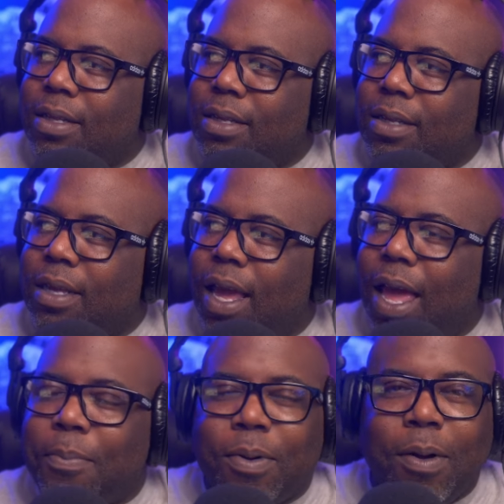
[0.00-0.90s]
yeah,
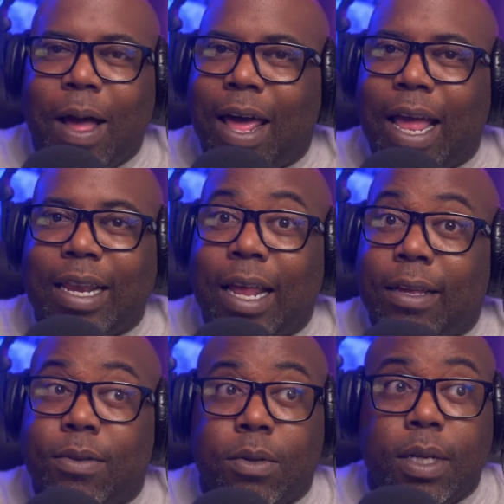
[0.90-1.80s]
bro. I,
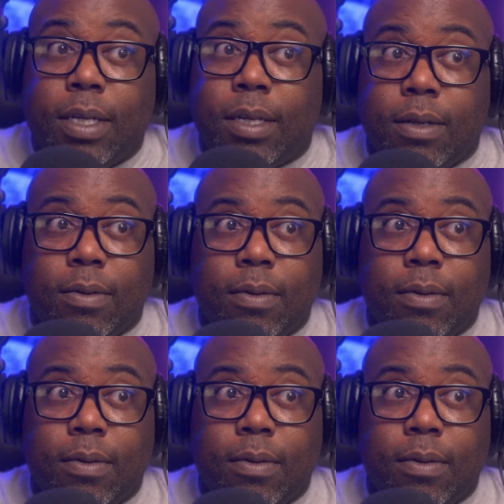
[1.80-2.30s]
listen,